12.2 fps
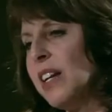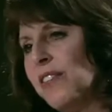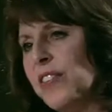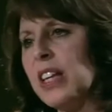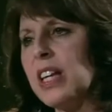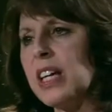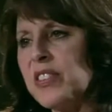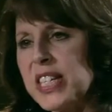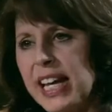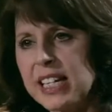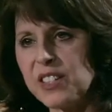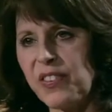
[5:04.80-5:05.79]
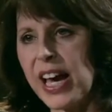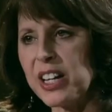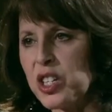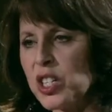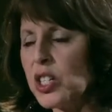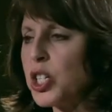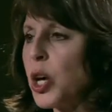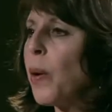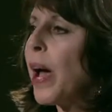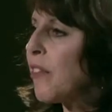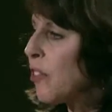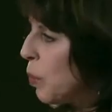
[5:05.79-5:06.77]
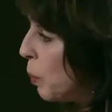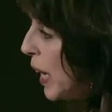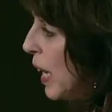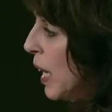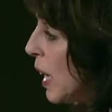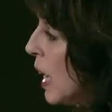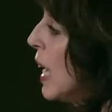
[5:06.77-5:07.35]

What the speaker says: and a feeling of satisfaction. So every week,